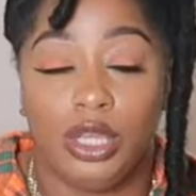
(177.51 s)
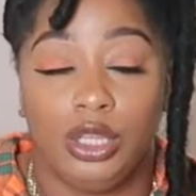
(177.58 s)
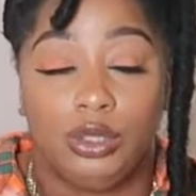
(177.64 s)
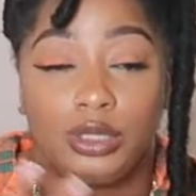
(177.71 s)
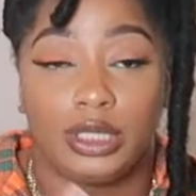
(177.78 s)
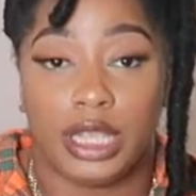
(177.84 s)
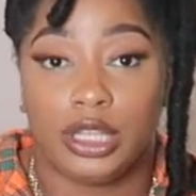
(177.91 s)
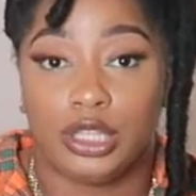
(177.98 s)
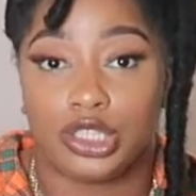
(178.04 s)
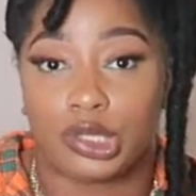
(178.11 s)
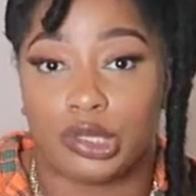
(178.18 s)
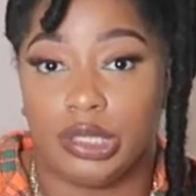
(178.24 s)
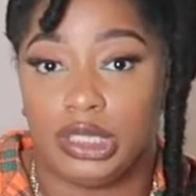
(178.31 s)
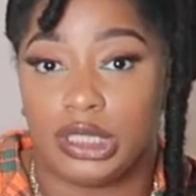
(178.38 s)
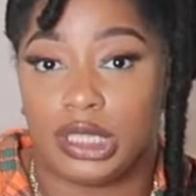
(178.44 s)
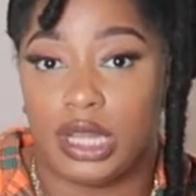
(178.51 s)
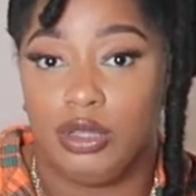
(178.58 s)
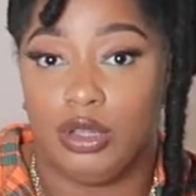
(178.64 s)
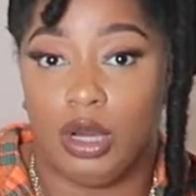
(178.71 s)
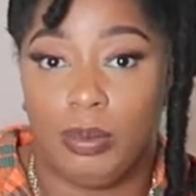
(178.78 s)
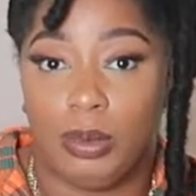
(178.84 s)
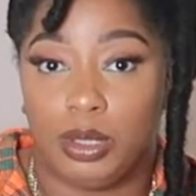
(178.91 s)
you take your screenshot,
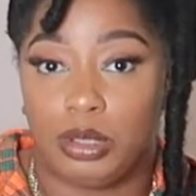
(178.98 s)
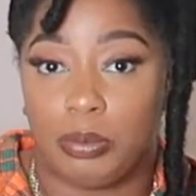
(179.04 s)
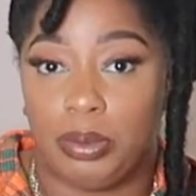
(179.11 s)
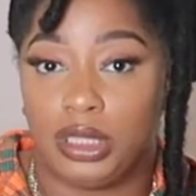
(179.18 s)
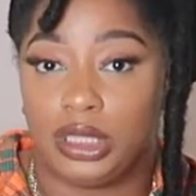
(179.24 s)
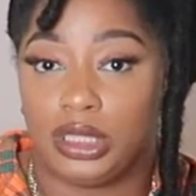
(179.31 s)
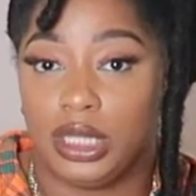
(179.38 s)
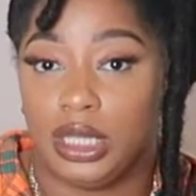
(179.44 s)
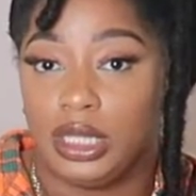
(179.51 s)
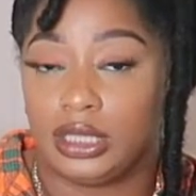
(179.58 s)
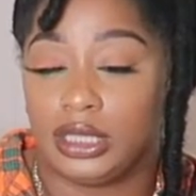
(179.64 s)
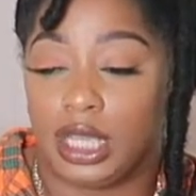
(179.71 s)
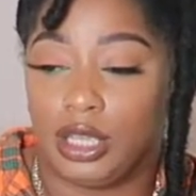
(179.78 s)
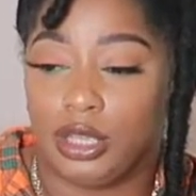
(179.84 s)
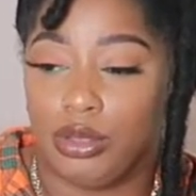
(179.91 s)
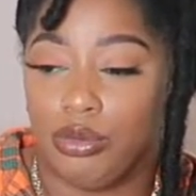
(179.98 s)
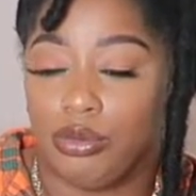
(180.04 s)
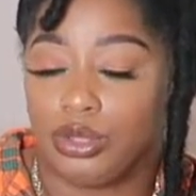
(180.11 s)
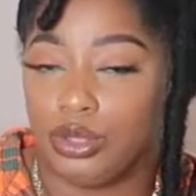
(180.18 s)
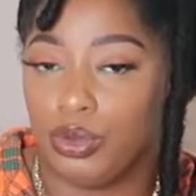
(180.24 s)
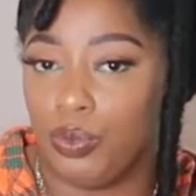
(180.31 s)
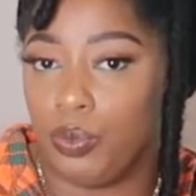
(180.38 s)
you upload the picture, it'll take you
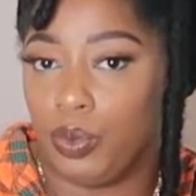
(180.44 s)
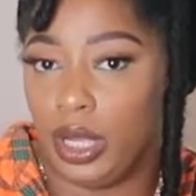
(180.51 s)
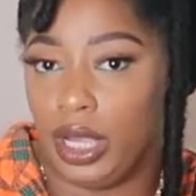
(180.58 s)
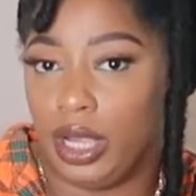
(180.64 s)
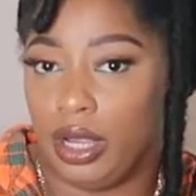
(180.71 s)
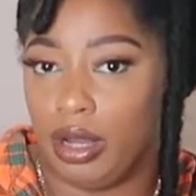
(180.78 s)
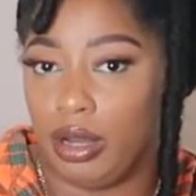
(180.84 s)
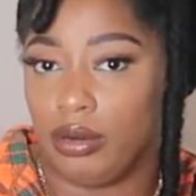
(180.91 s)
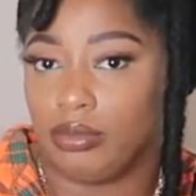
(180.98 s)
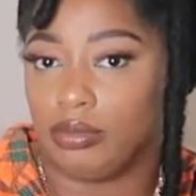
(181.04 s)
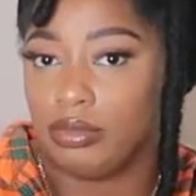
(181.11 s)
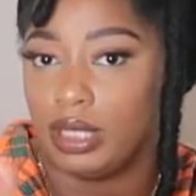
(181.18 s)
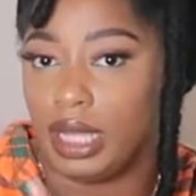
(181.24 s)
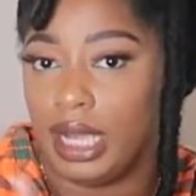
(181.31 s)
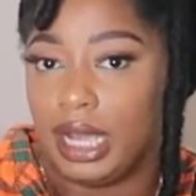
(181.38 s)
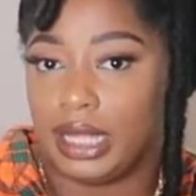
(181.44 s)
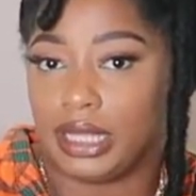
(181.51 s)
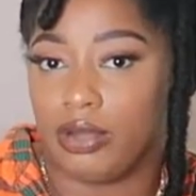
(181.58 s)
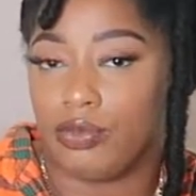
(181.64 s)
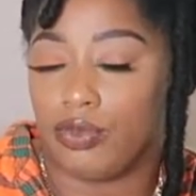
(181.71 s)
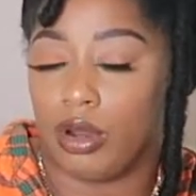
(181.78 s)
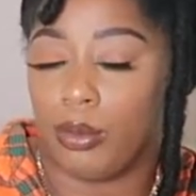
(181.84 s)
to where they got
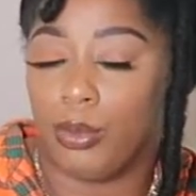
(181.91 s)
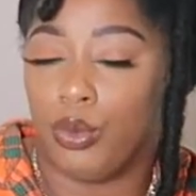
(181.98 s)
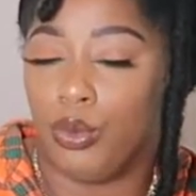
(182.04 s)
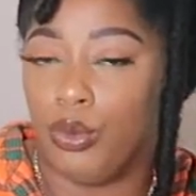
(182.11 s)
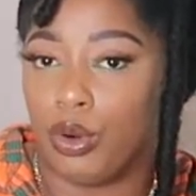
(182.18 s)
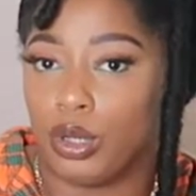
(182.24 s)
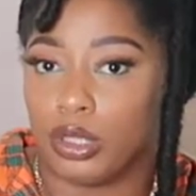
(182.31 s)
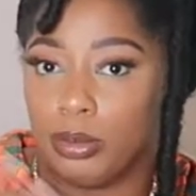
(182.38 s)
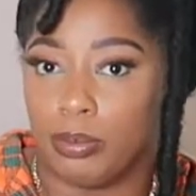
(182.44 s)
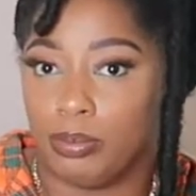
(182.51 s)
that from, or the